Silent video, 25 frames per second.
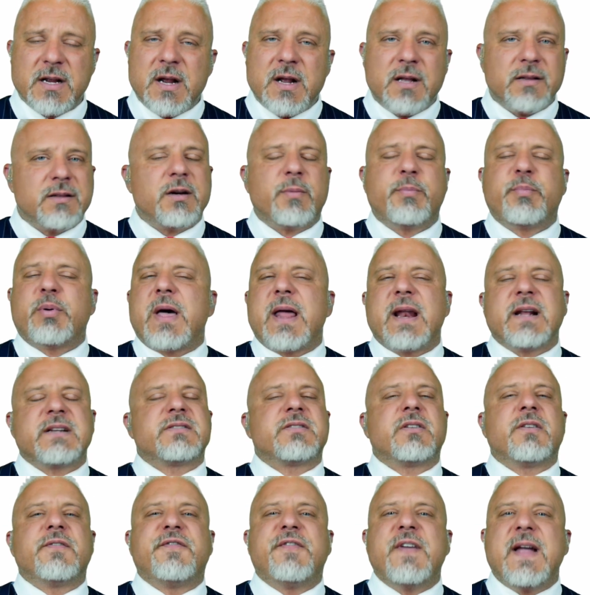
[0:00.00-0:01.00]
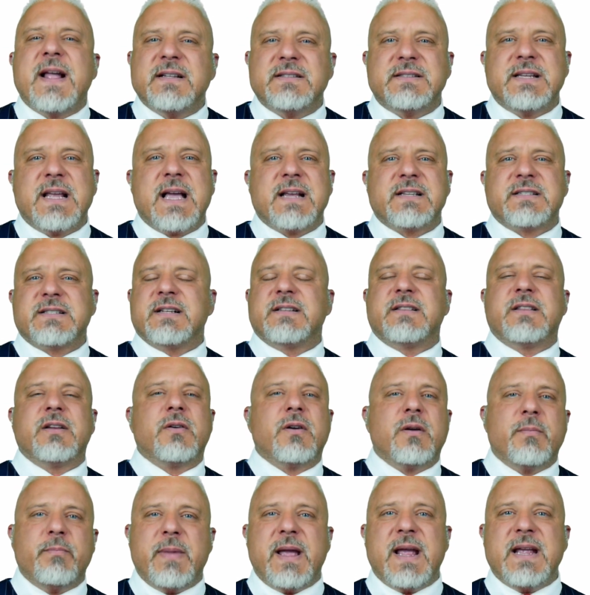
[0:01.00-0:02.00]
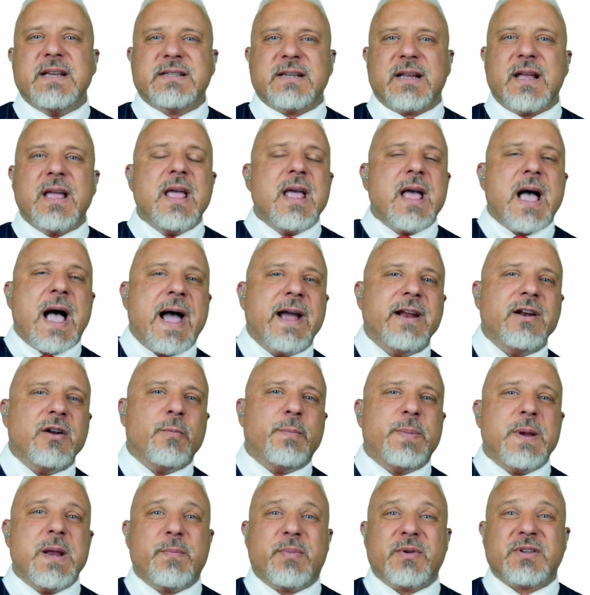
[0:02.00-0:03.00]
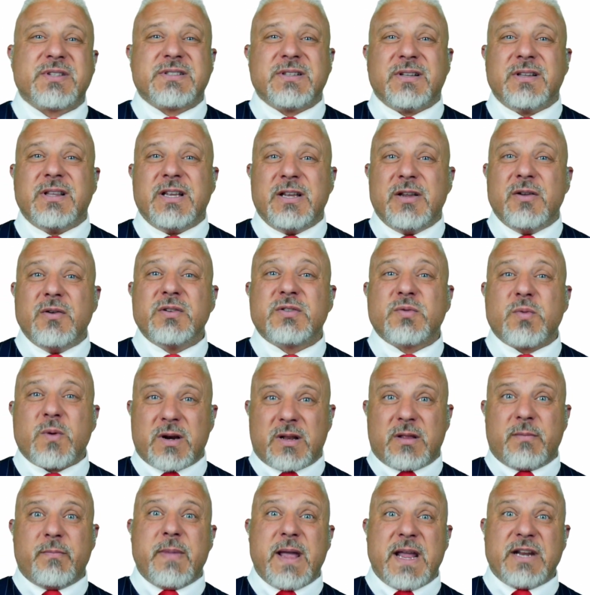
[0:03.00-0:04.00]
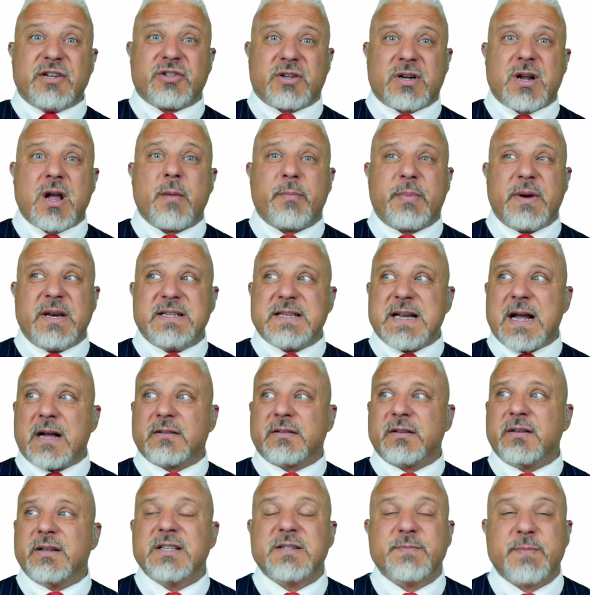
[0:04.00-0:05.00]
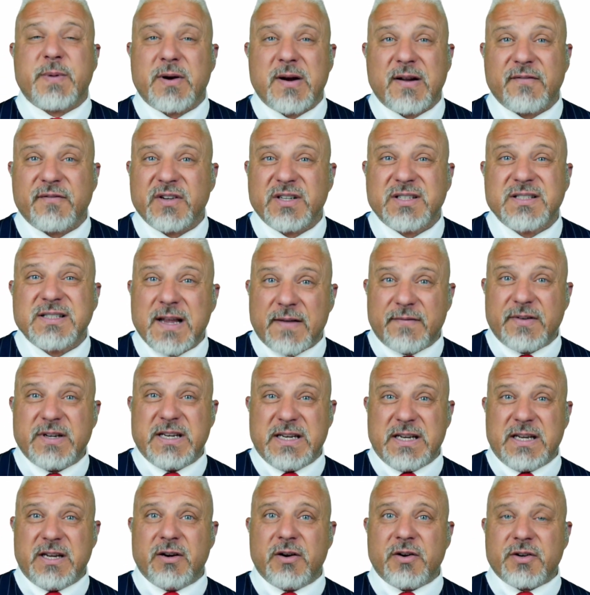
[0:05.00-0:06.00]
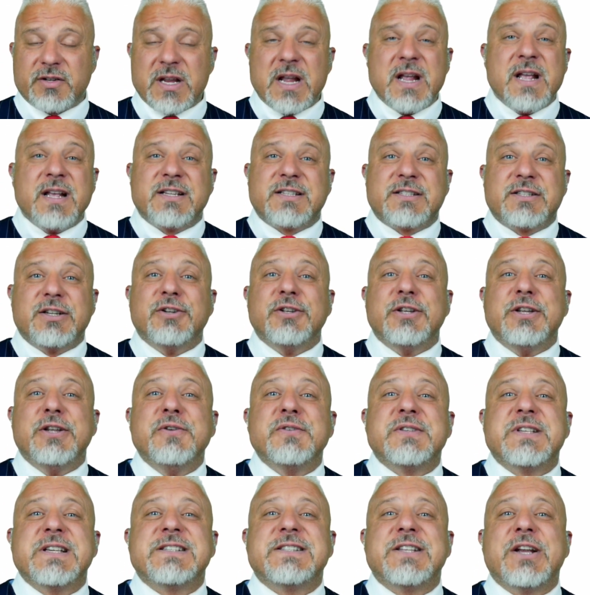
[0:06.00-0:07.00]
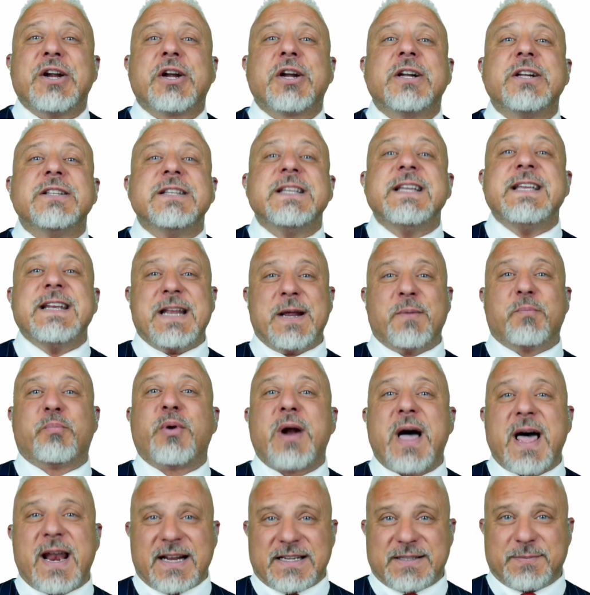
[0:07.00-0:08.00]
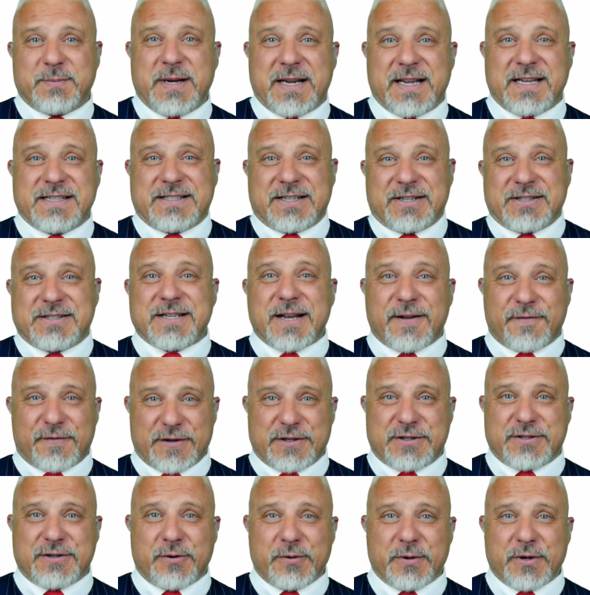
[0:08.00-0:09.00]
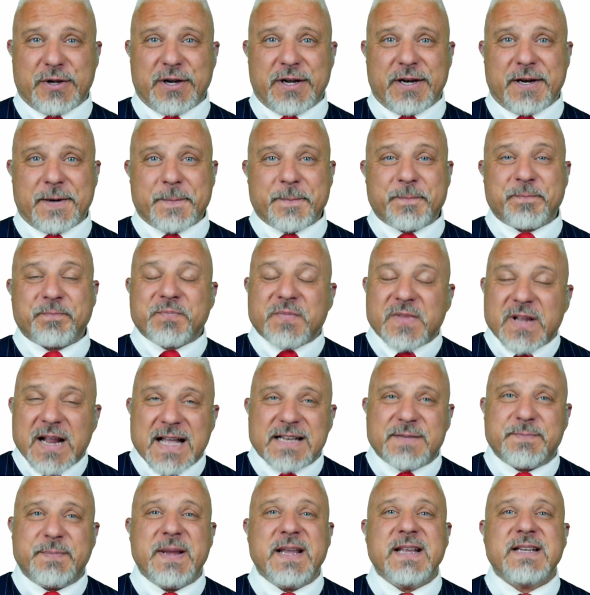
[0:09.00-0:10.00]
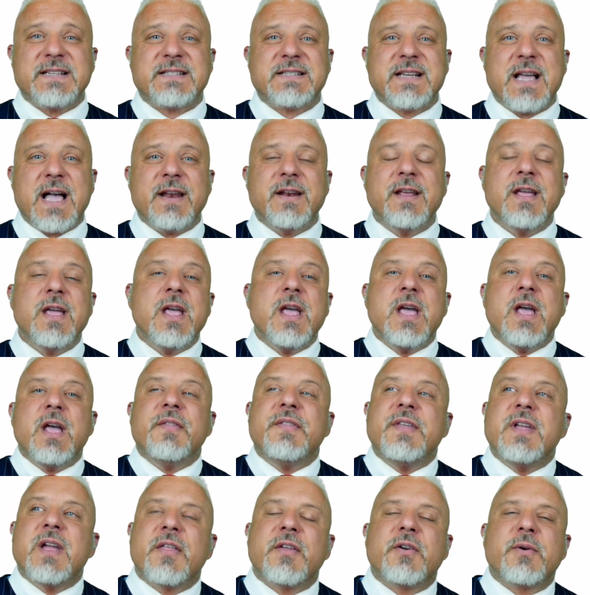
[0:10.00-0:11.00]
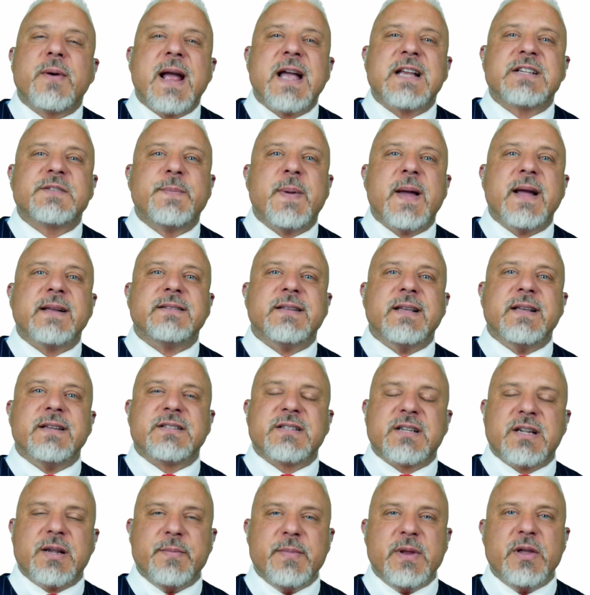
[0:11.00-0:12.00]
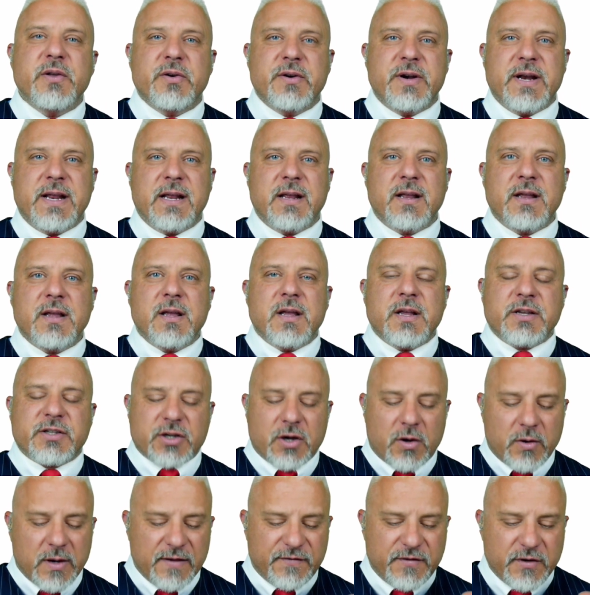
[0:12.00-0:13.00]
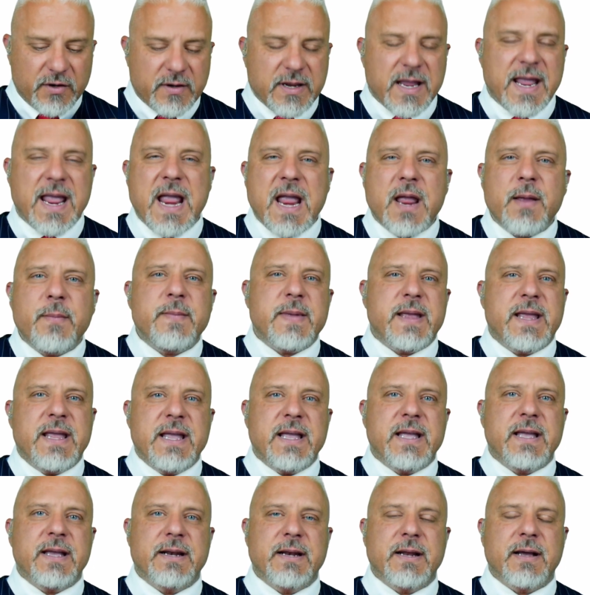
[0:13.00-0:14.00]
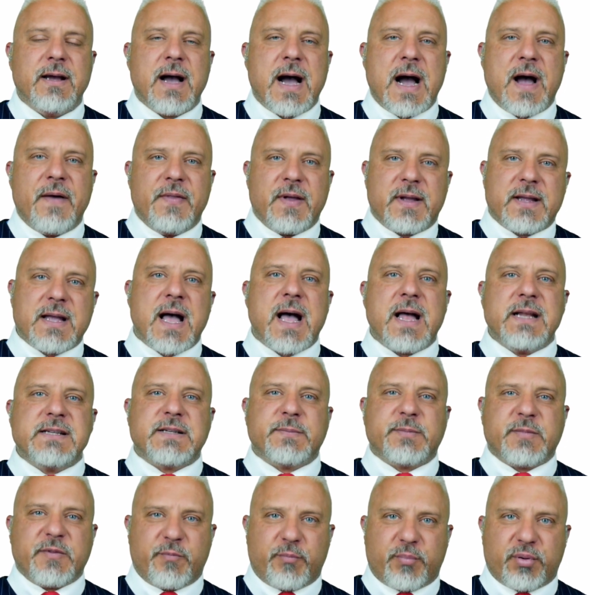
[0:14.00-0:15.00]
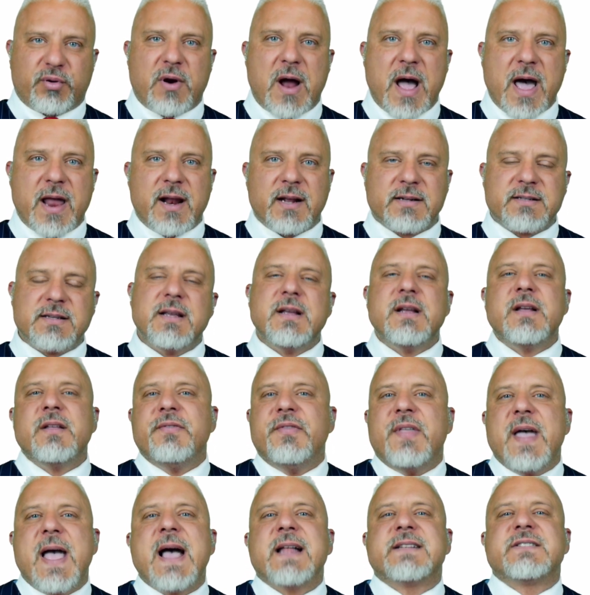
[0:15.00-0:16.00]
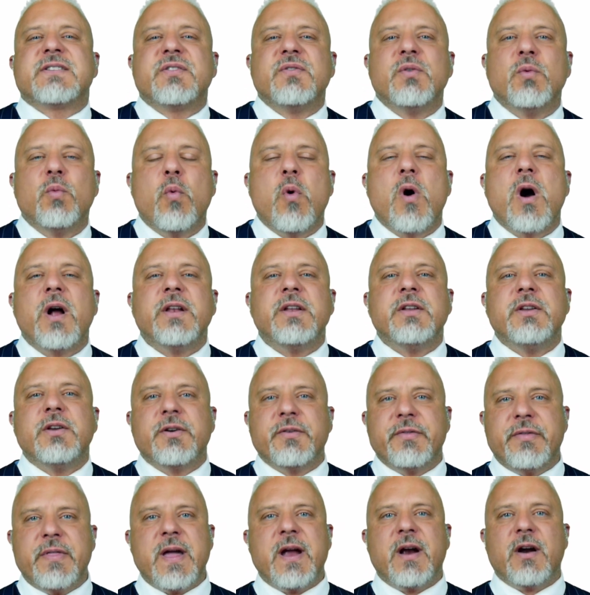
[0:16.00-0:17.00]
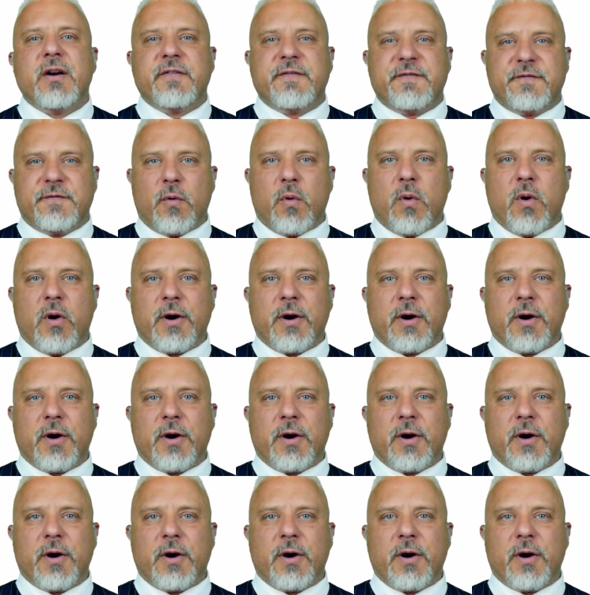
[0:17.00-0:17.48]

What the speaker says: Their products are fantastic. They're amazing. I know people still that use one of the major companies out there that's been around for 70 years, still uses their cleaning products because their stuff is so good. That being said, the other aspect is community. So if you came in on the concept of product, that's what you're there for.